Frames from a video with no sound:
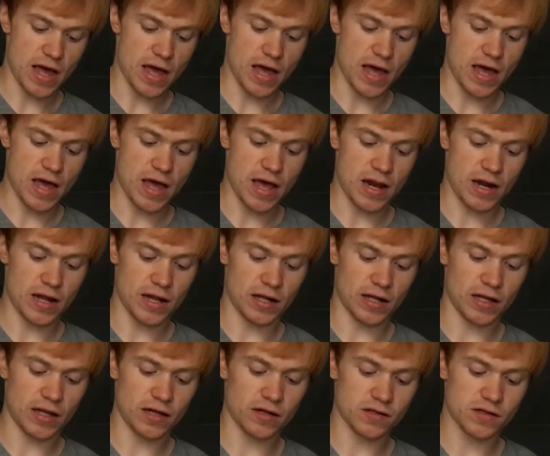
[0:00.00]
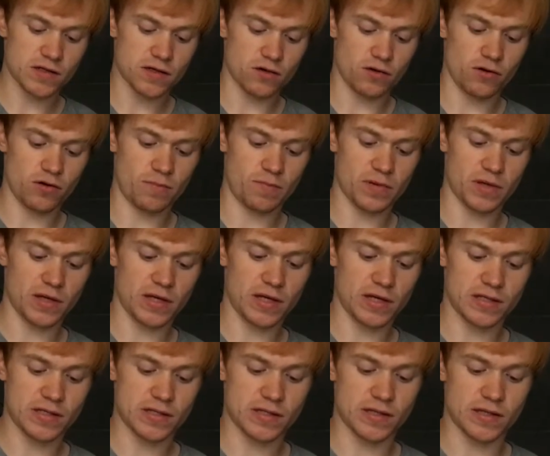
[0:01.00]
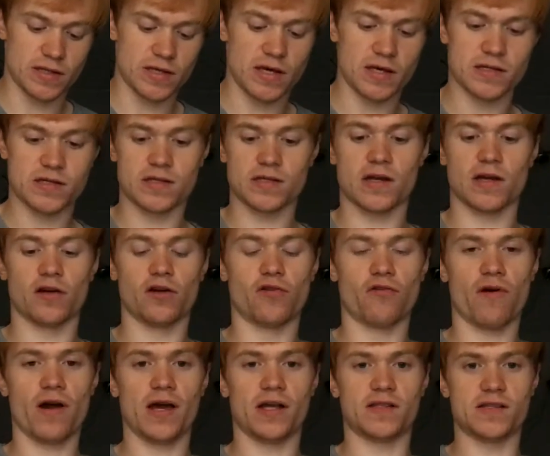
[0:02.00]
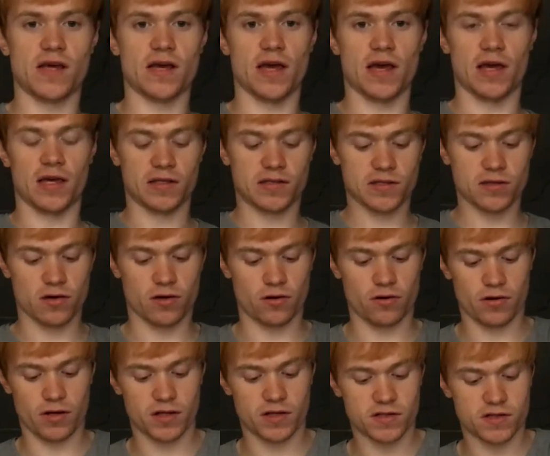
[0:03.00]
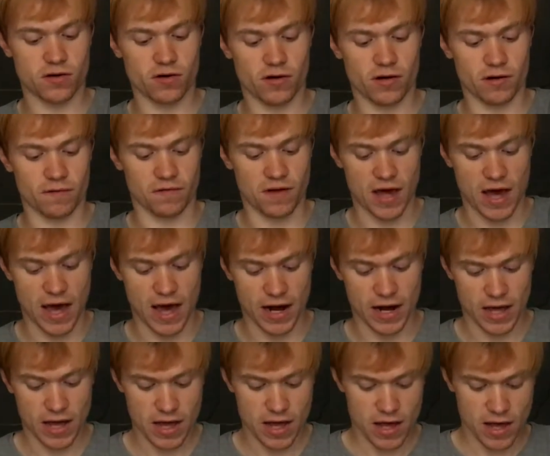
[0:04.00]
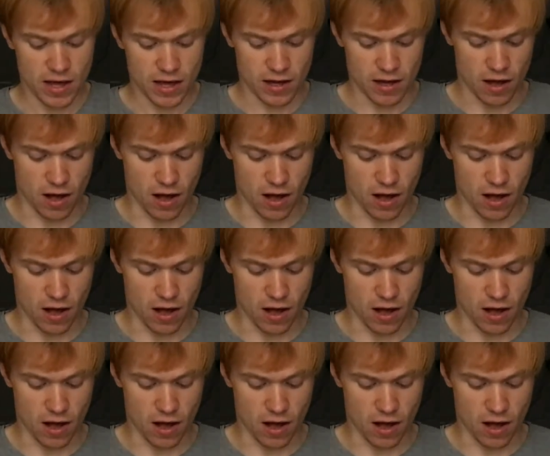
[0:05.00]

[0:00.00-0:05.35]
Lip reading: And a little scoop is this gray thingy. So a third of that